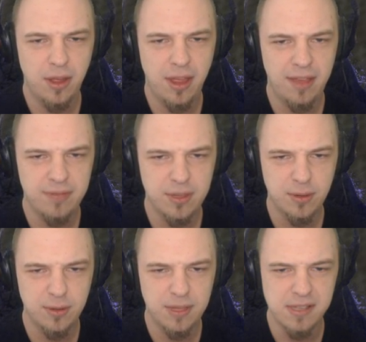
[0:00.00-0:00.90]
I'll have to
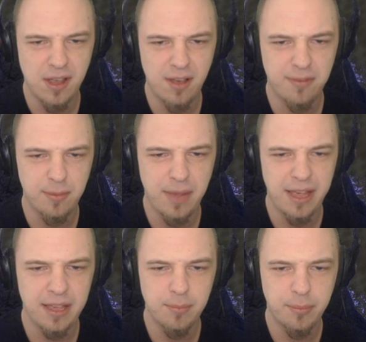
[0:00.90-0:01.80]
turn this off for
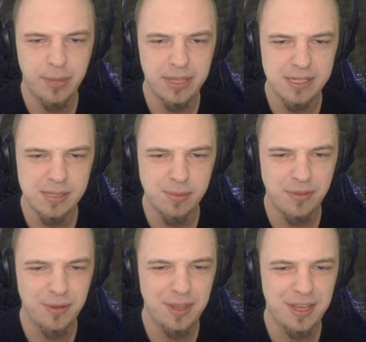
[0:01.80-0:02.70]
my buddies
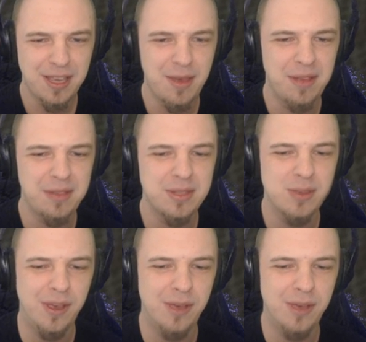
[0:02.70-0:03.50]
before they come out this way,